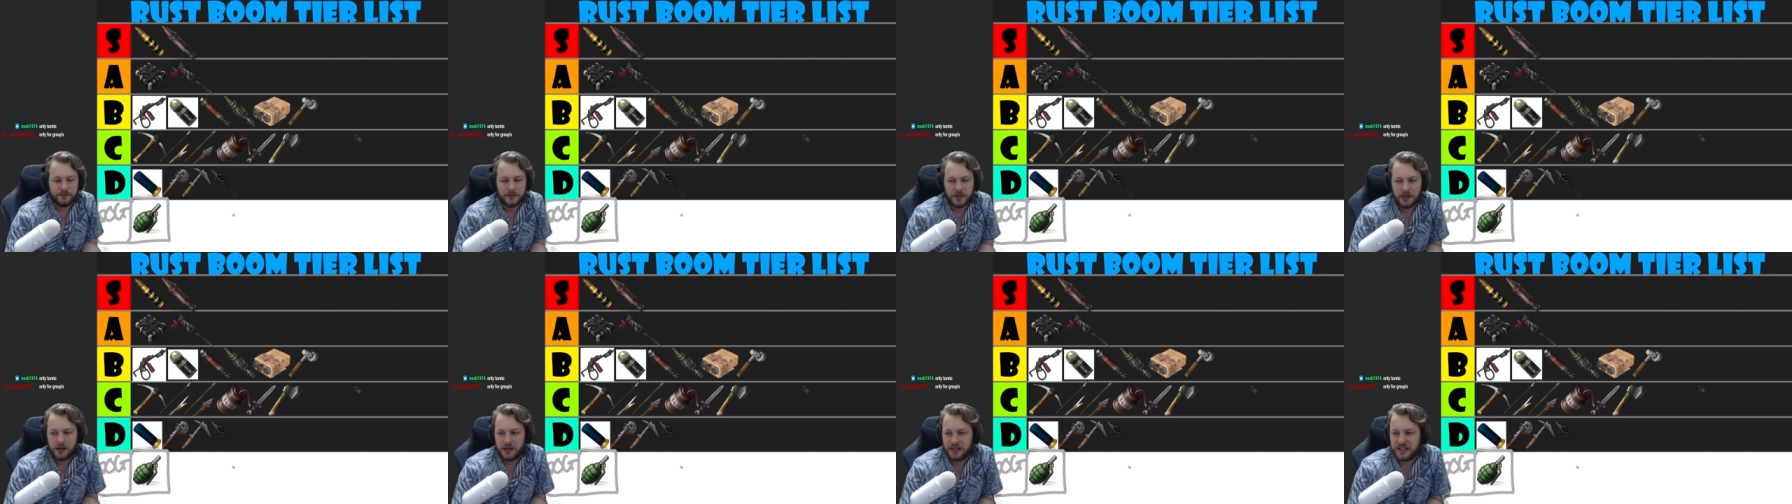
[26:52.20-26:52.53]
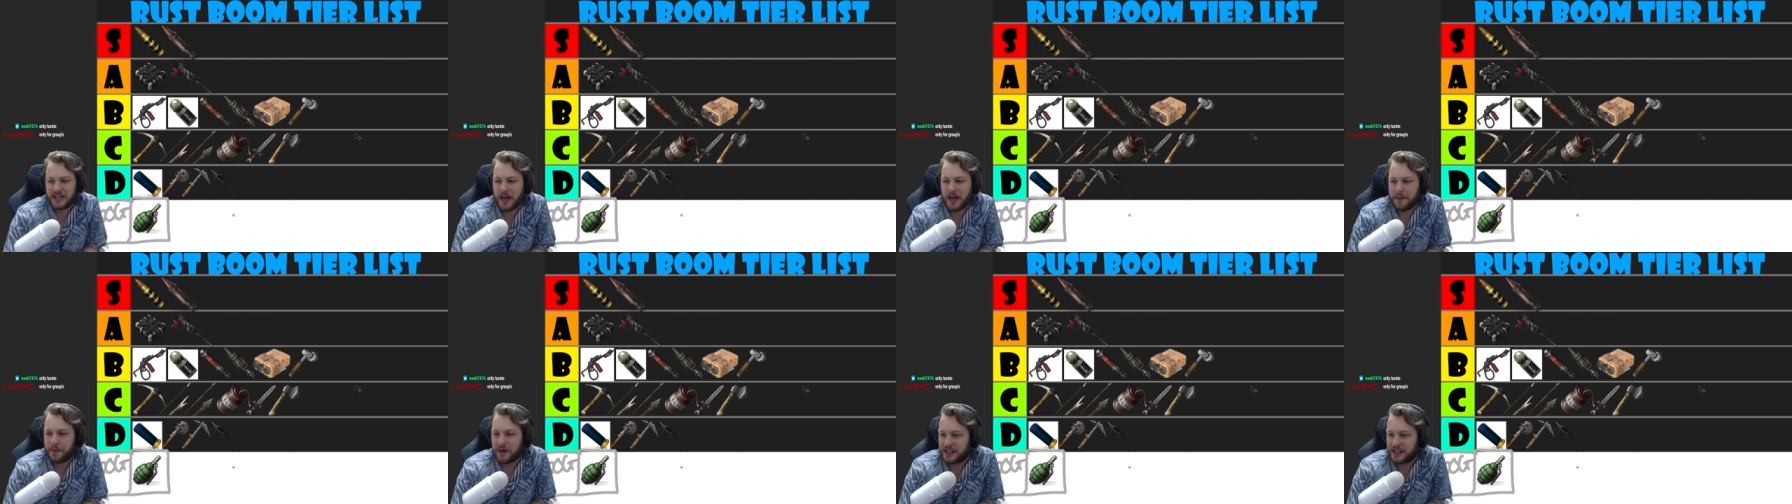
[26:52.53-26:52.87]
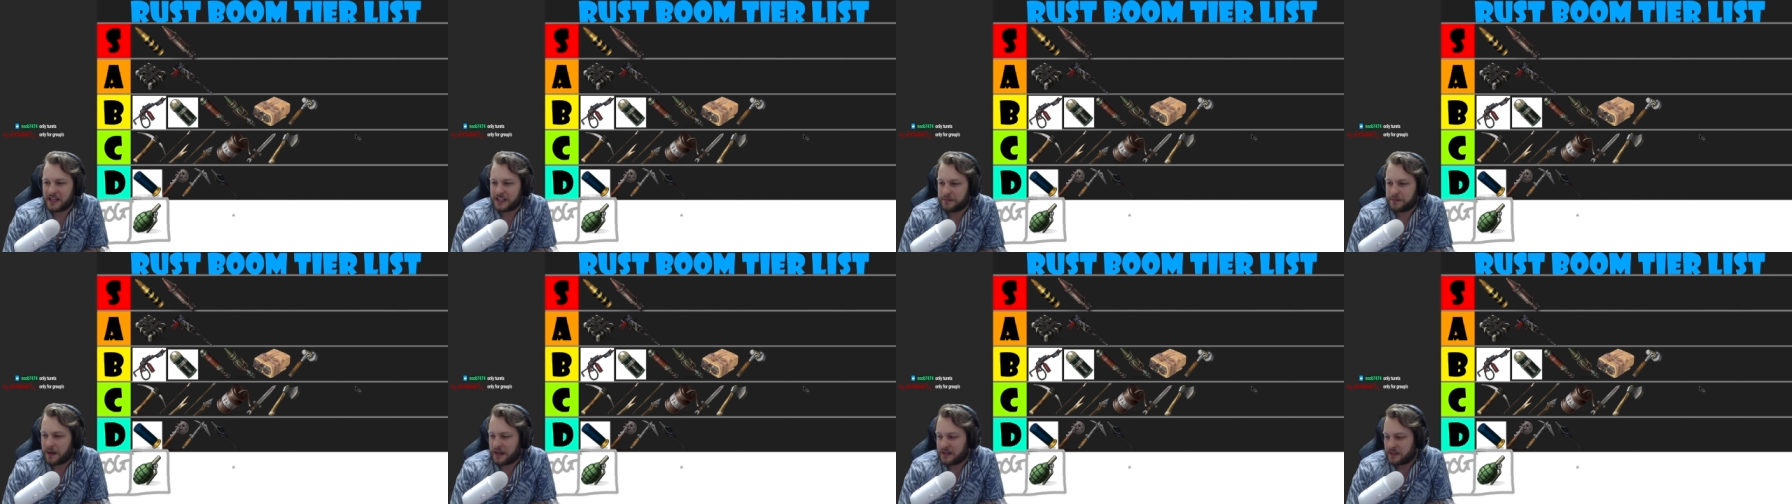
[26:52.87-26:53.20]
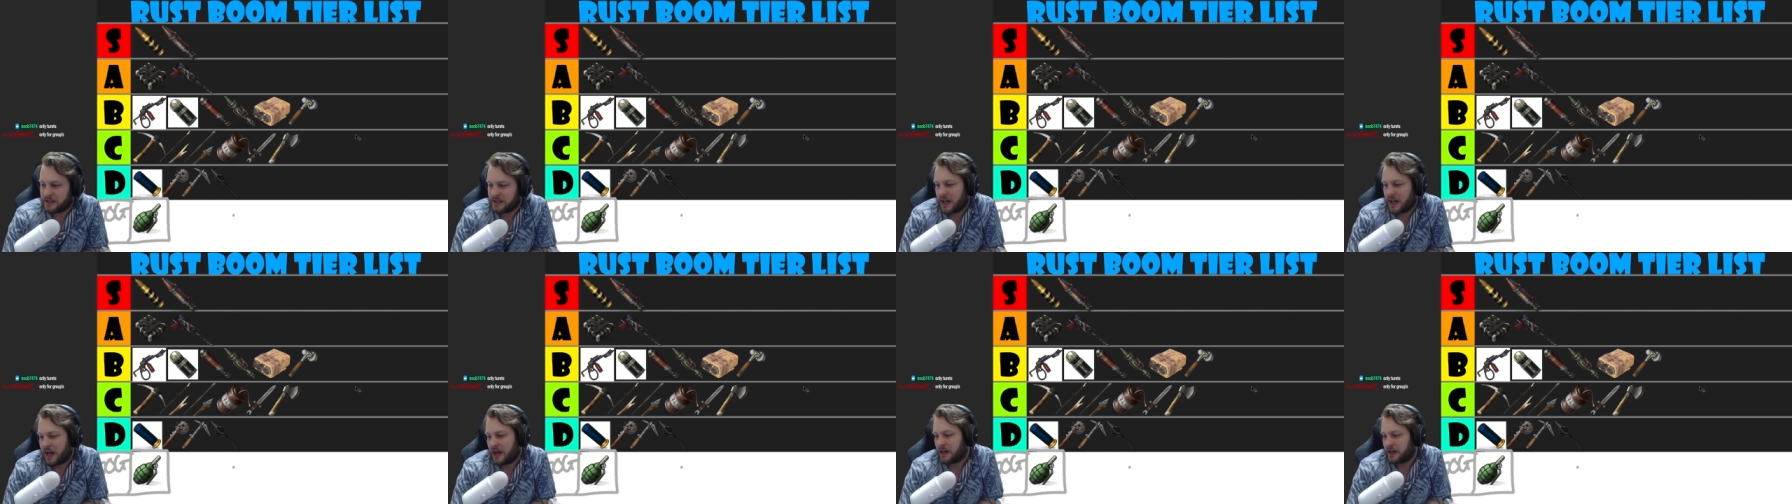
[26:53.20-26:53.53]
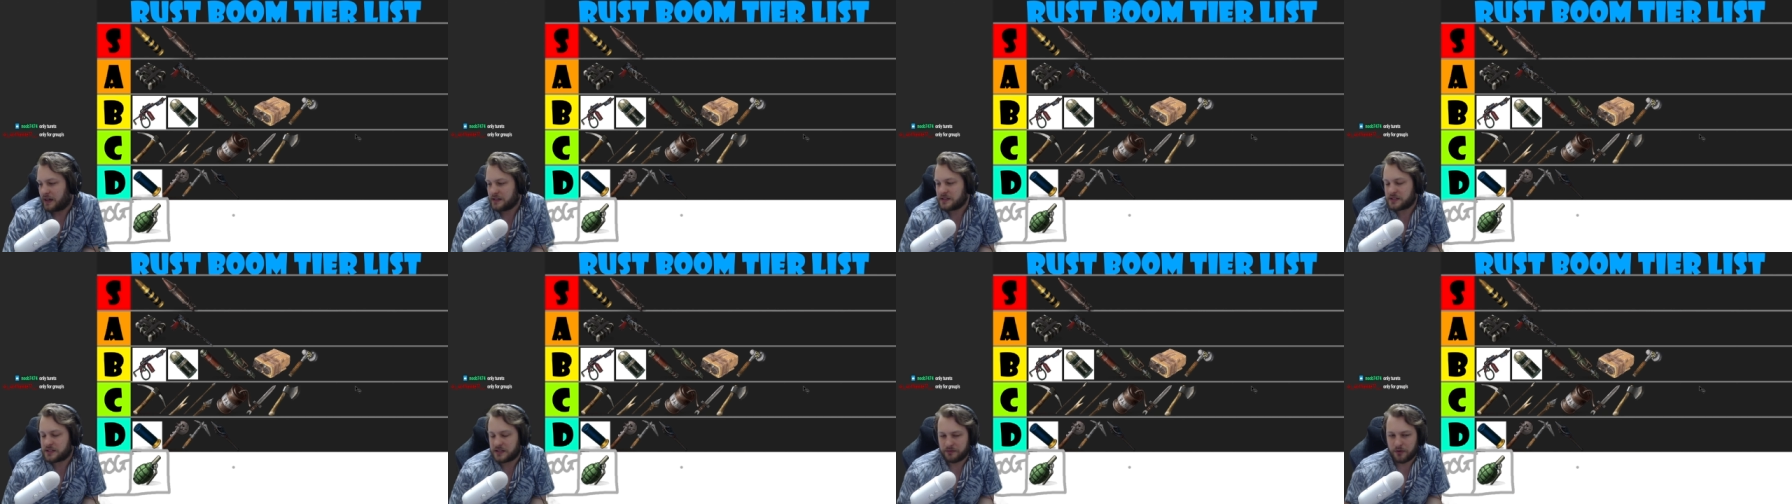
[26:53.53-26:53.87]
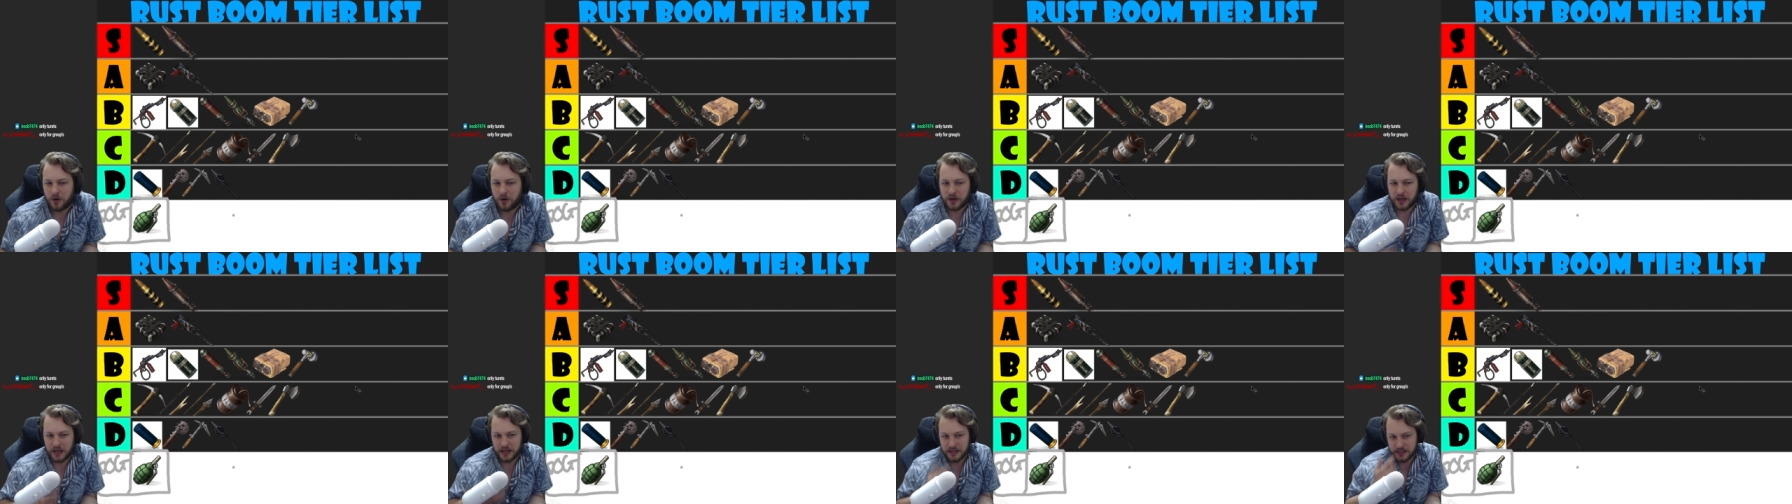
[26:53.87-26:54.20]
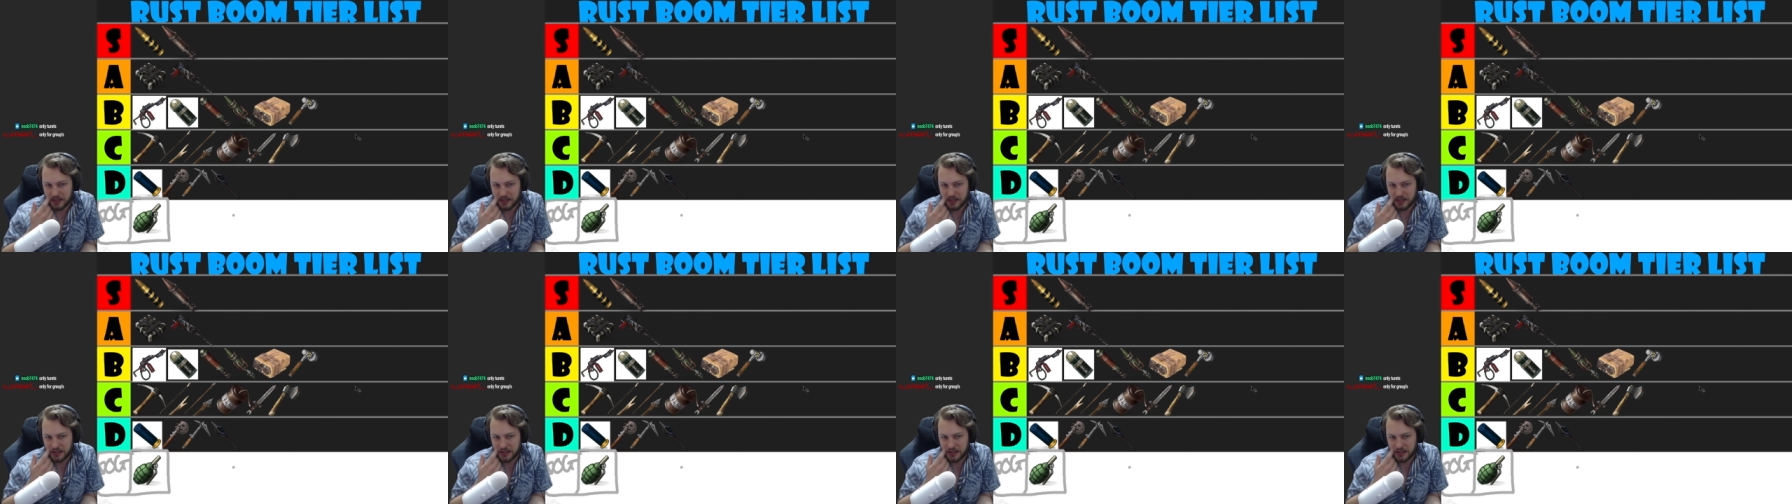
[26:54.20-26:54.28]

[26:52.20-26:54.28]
Yeah, but it depends. Yeah, Incin rocket is